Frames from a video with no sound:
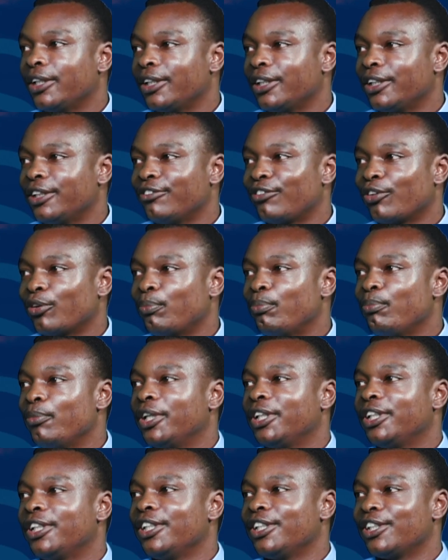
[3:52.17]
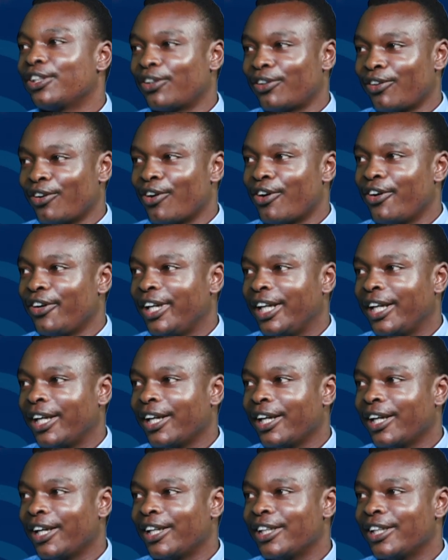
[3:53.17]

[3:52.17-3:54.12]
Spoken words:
development is ongoing.